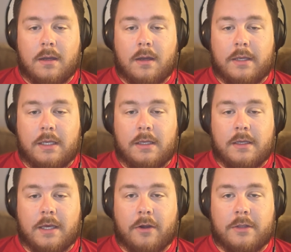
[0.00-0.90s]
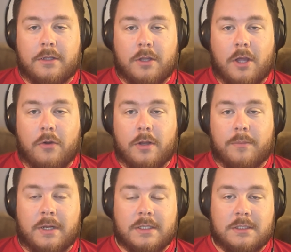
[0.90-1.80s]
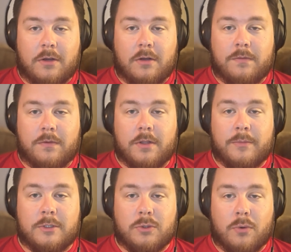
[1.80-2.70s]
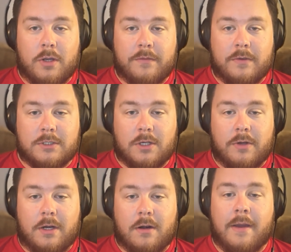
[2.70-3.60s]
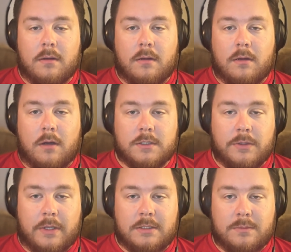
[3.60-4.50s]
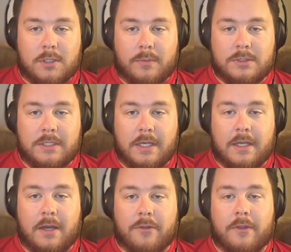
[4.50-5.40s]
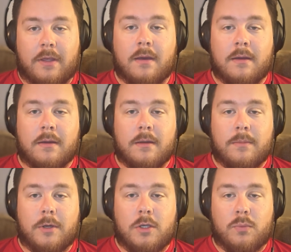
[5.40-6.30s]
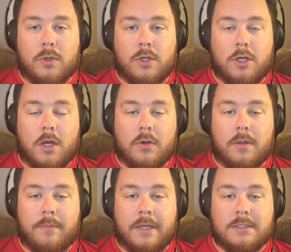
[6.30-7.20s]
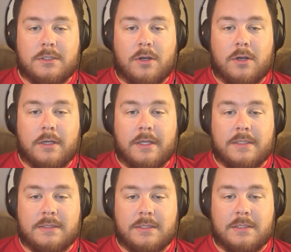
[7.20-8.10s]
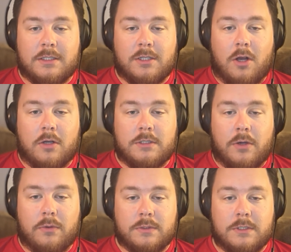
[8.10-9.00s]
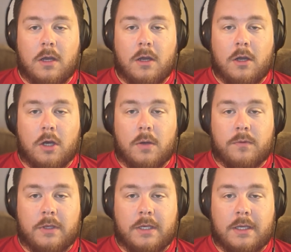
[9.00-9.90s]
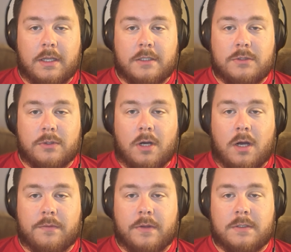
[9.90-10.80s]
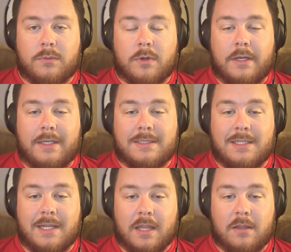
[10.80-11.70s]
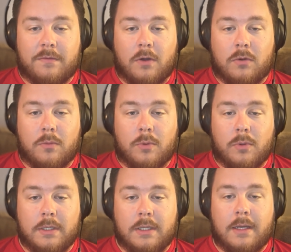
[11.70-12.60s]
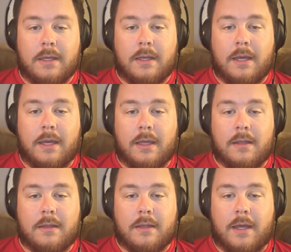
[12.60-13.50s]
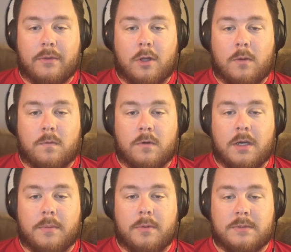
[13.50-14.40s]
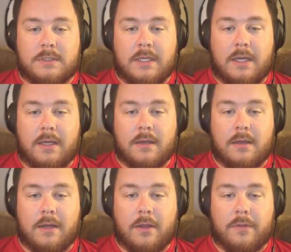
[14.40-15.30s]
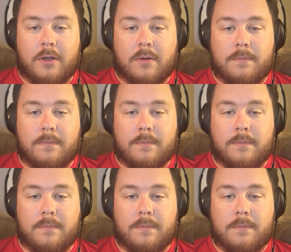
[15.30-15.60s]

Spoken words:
He carried the load in Minnesota for the majority of his career, also had some trouble staying healthy, but you wouldn't know it based on his season-long totals. Hopefully he can get into an offense where he's not the focal point, and that will hopefully help him stay healthier.